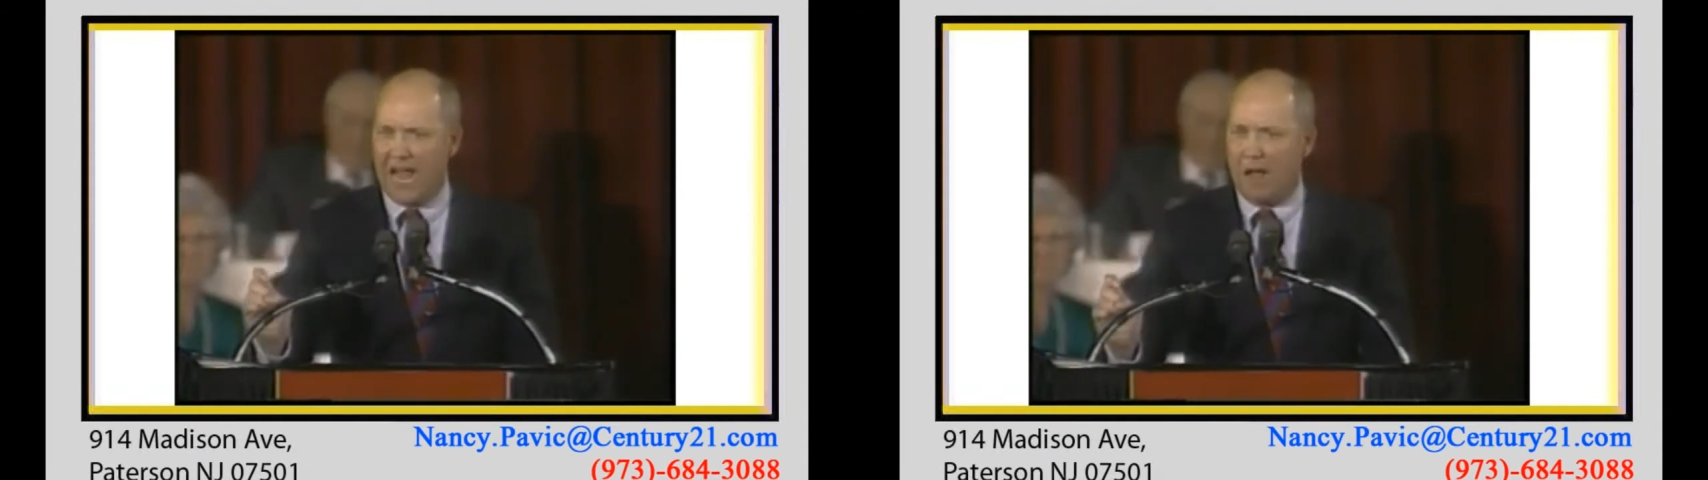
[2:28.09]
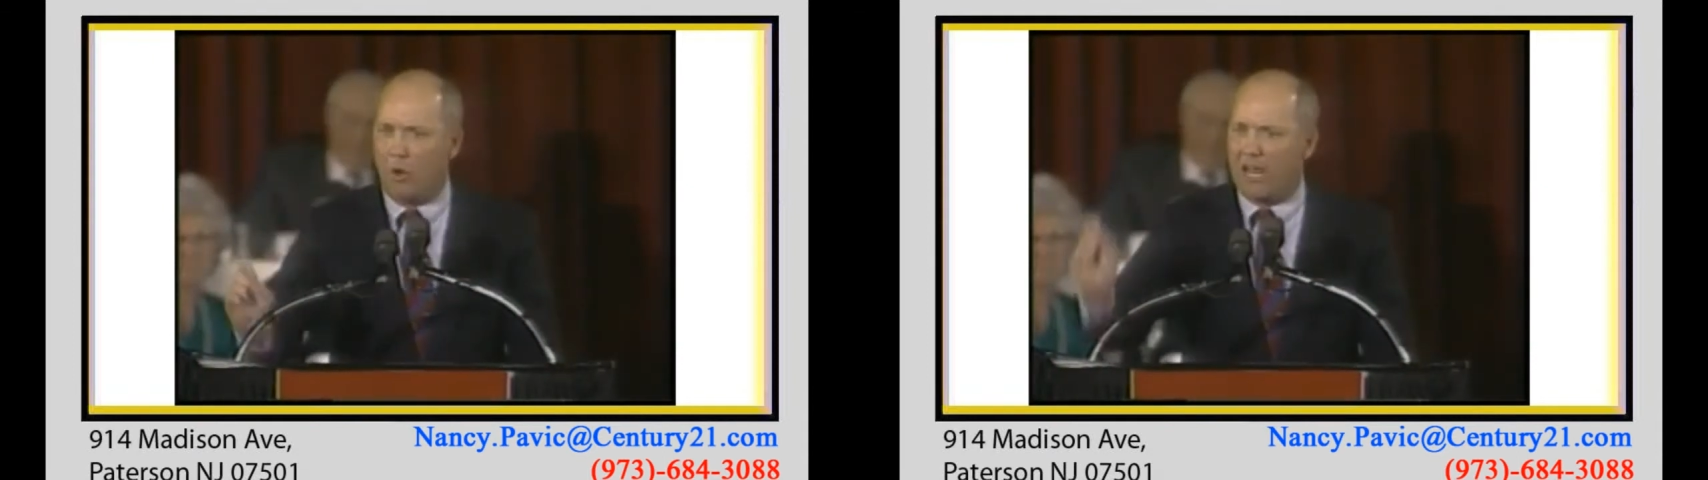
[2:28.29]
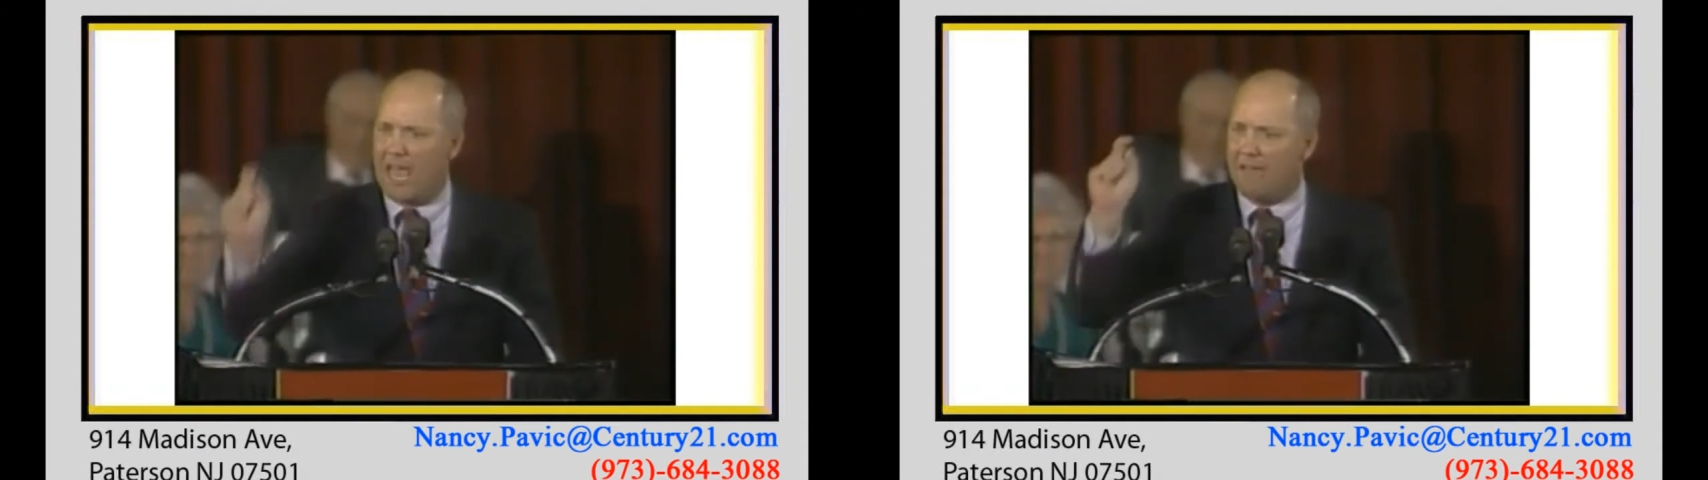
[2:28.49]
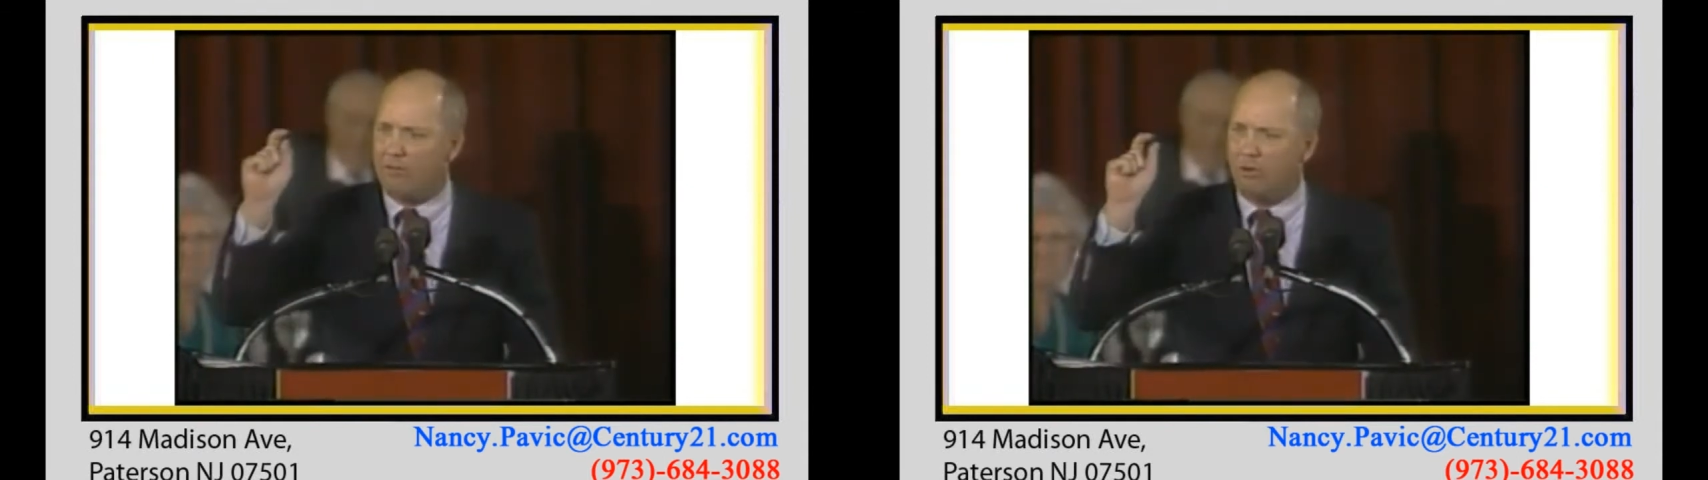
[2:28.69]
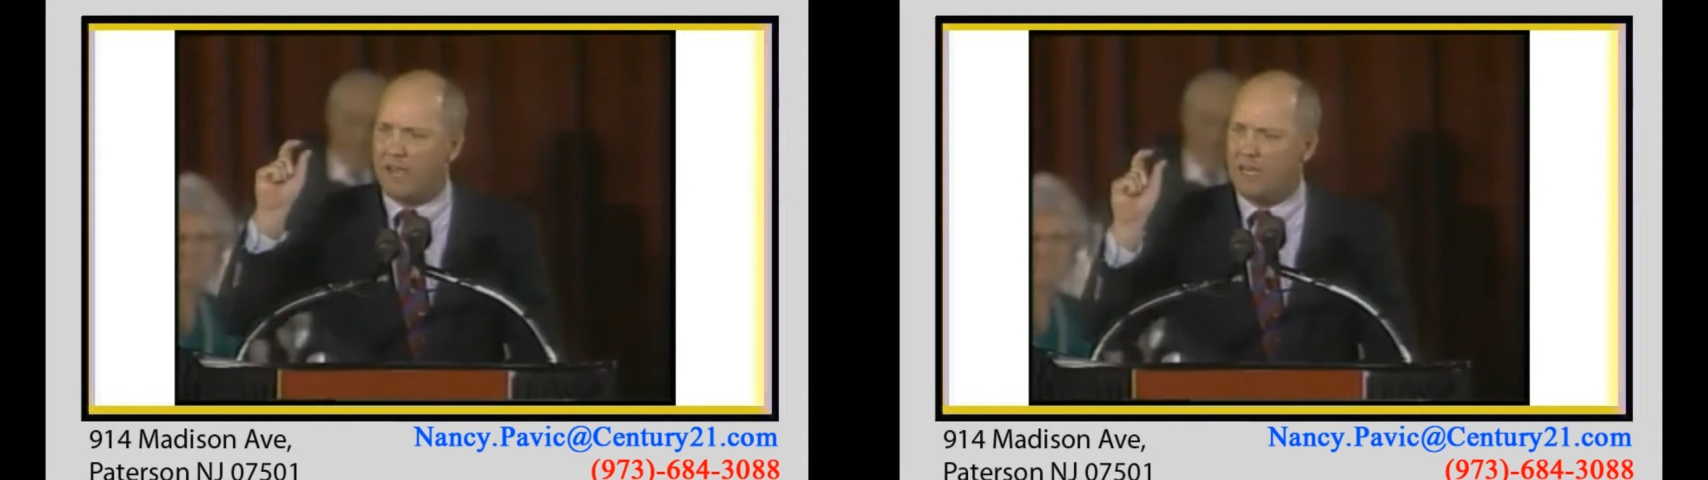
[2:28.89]
I want to have
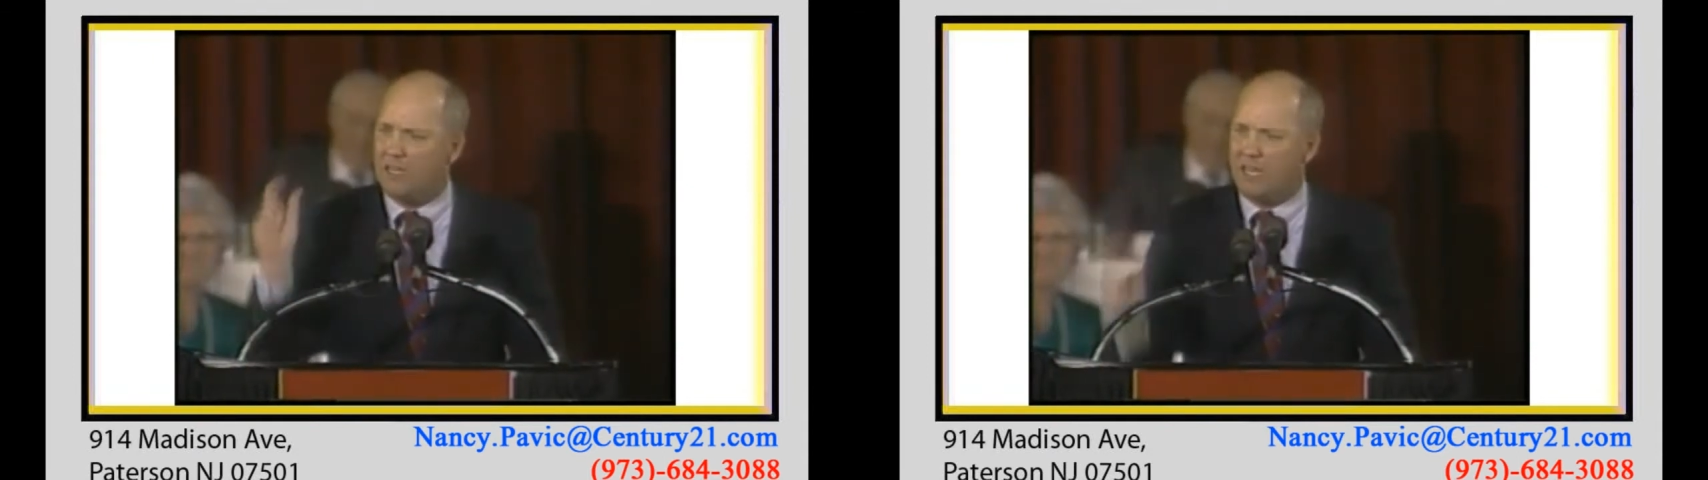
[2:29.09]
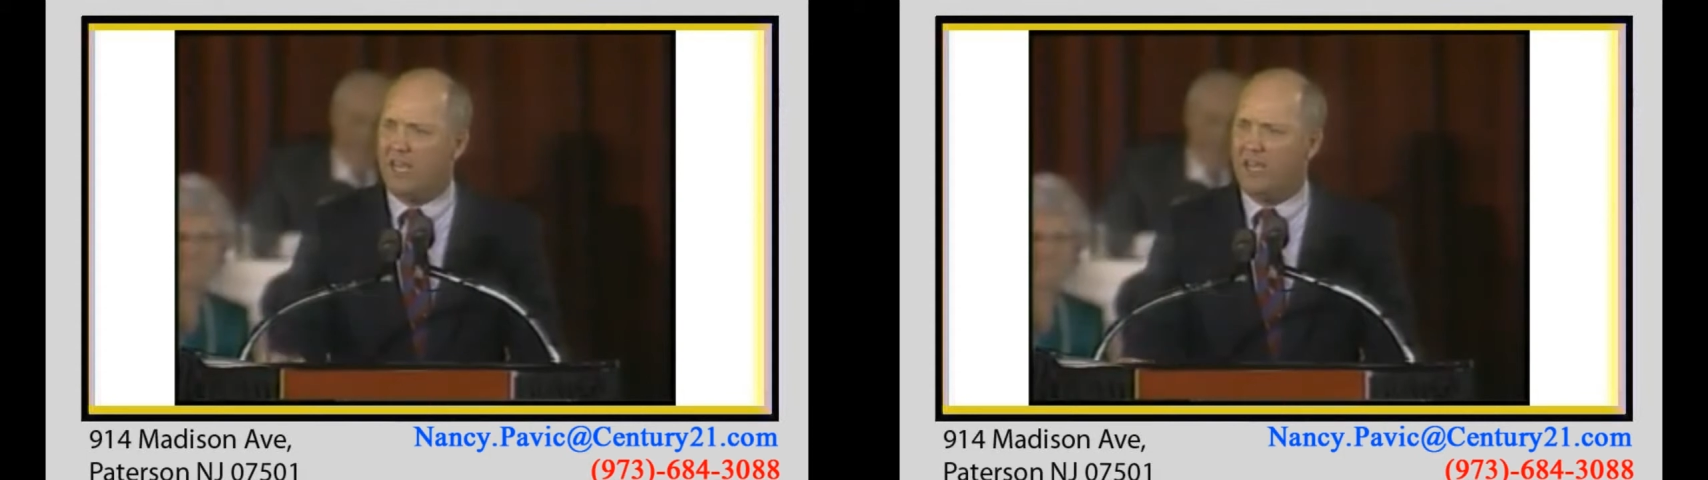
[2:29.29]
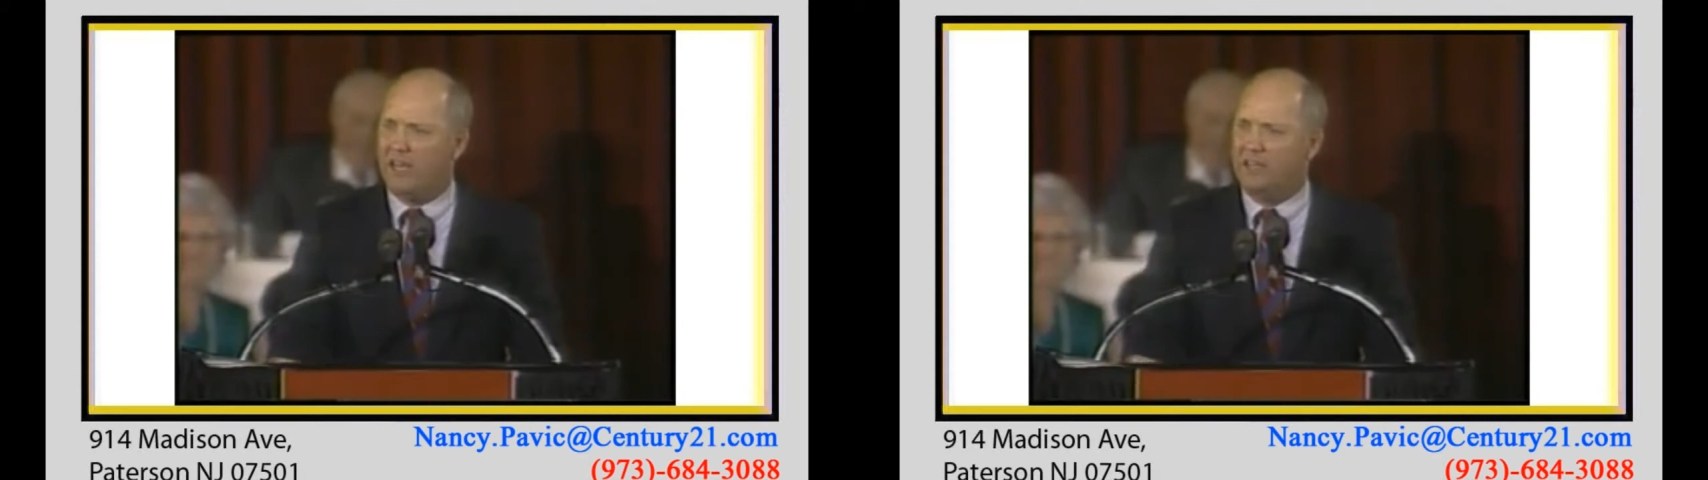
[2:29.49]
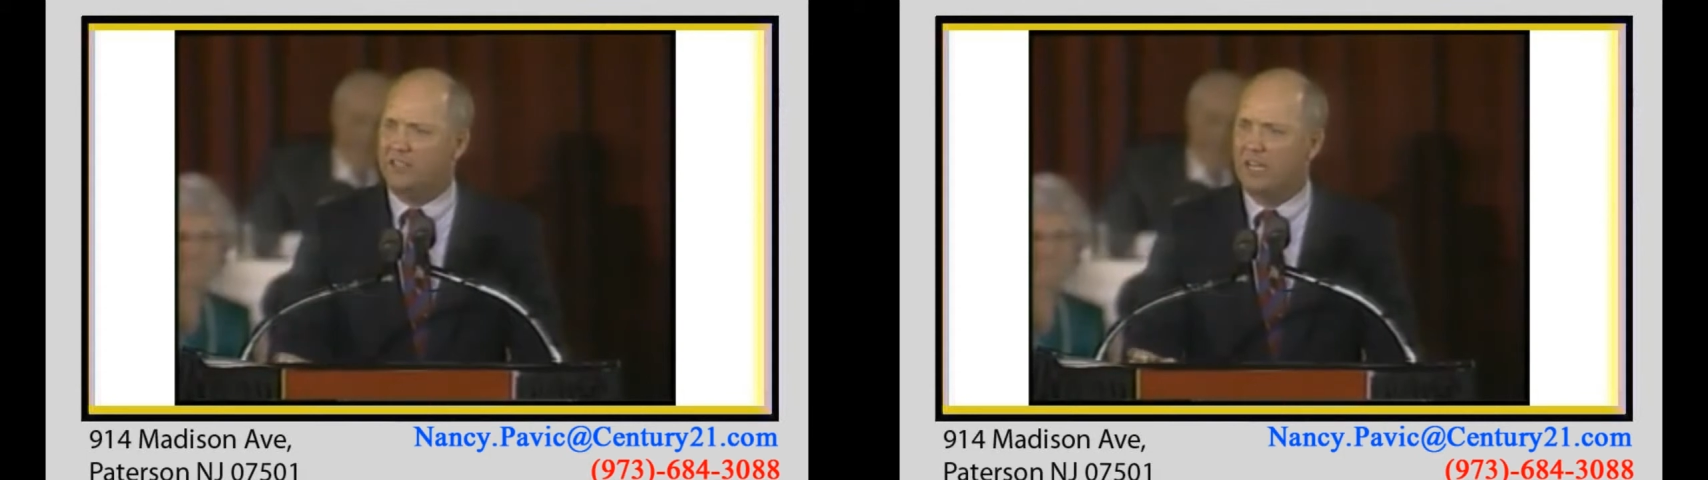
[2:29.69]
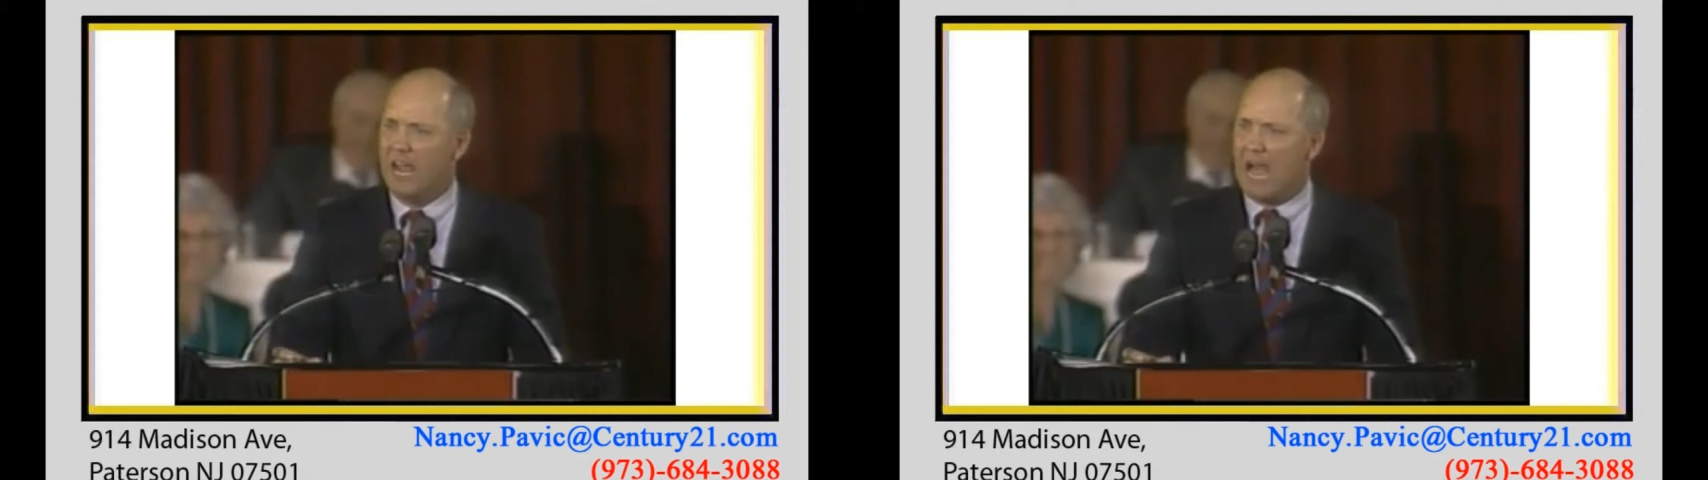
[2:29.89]
great kids.